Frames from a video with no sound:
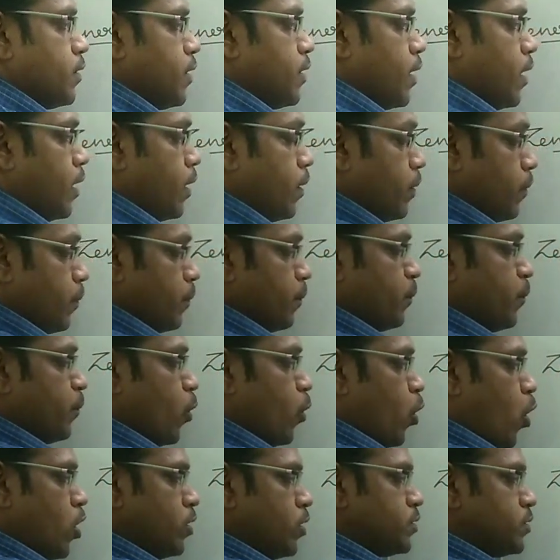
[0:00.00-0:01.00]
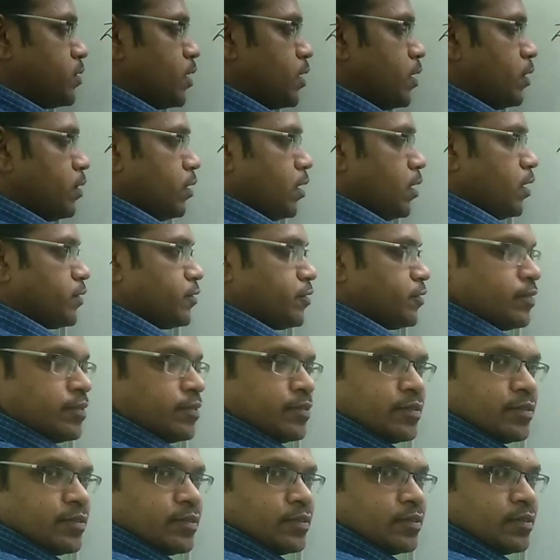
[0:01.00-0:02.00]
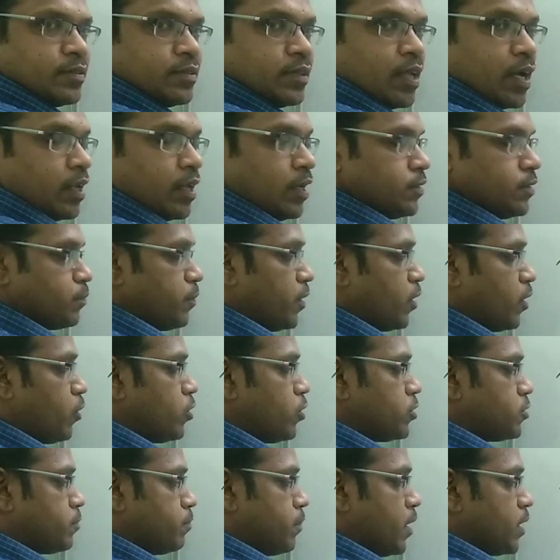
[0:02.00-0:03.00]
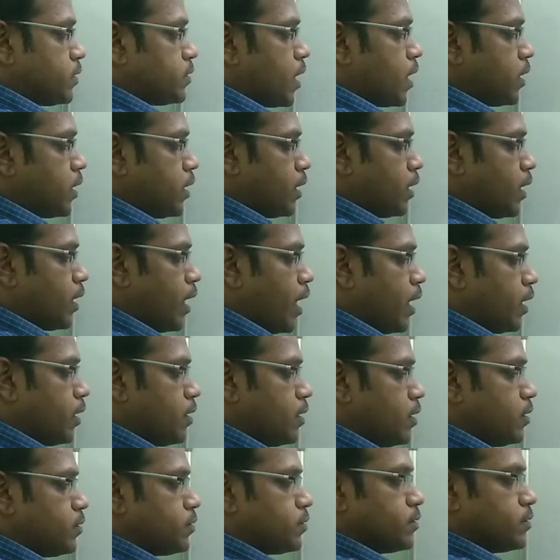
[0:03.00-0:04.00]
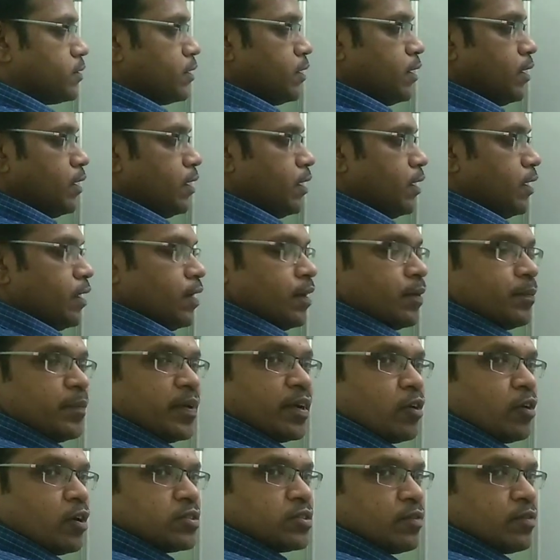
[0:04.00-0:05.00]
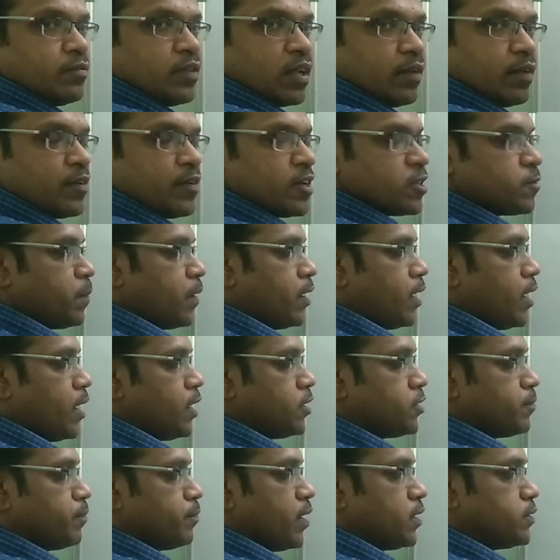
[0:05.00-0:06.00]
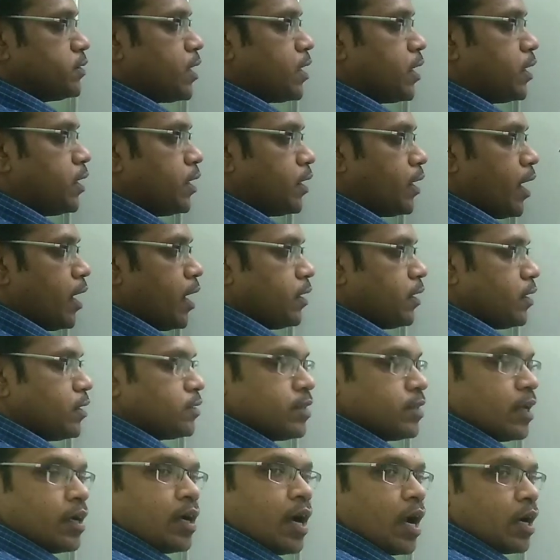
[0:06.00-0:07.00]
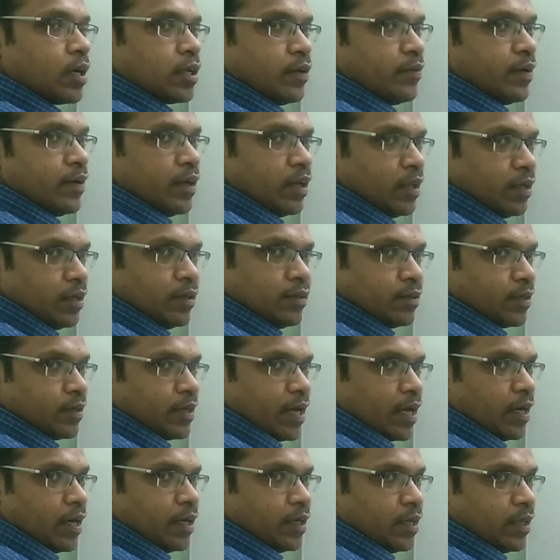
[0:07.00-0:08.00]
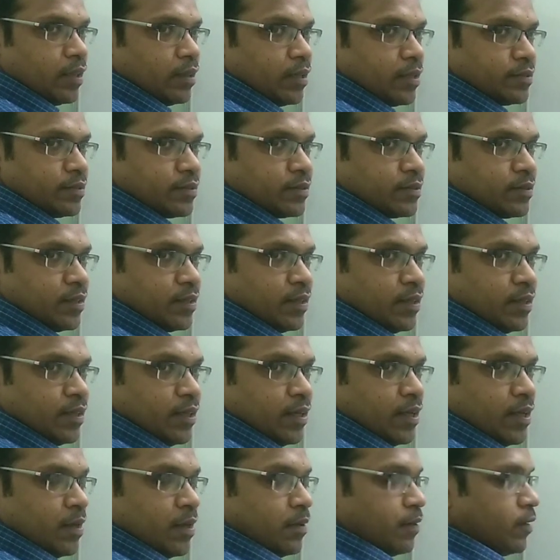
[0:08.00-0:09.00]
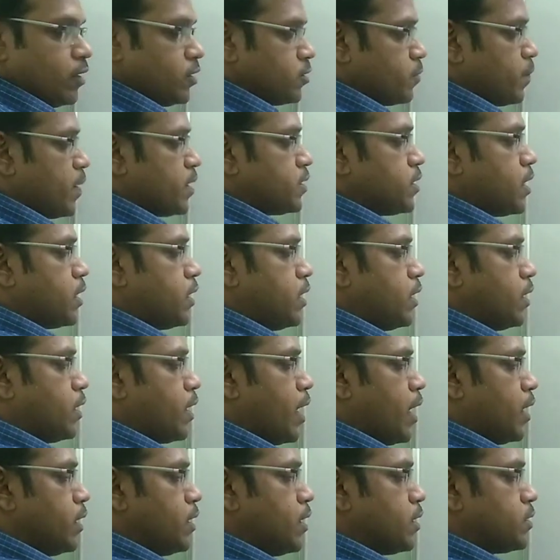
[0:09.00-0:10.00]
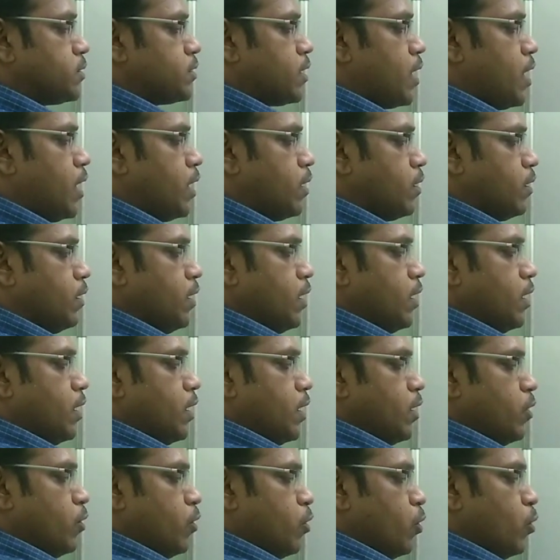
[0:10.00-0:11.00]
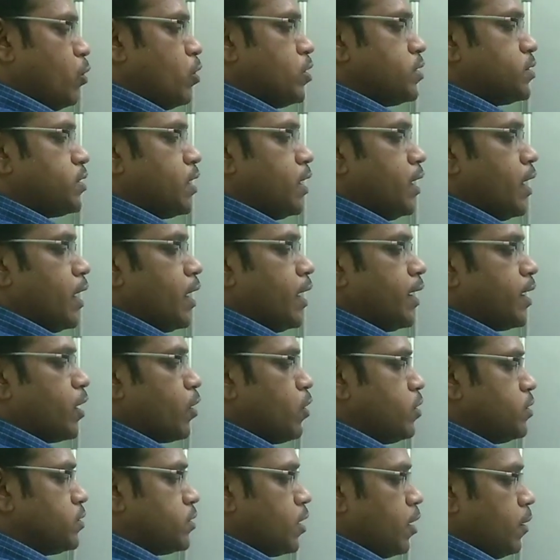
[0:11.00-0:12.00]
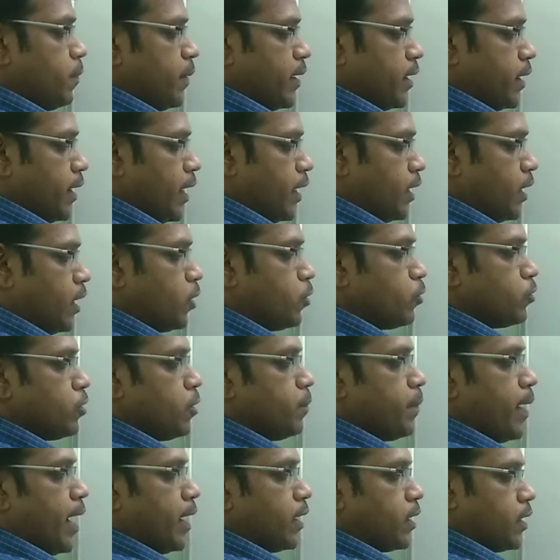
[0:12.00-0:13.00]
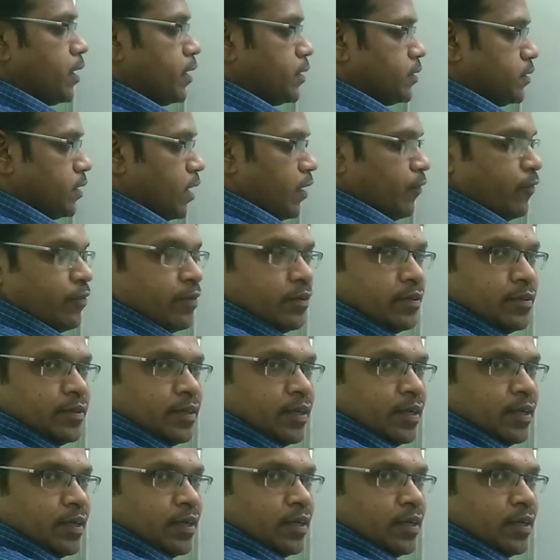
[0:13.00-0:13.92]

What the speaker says: The bonds in this, that is because majority carriers, because of the reverse bias, majority carriers they can't give any current in this, because majority carriers are holes and electrons, they will be taken to the battery itself.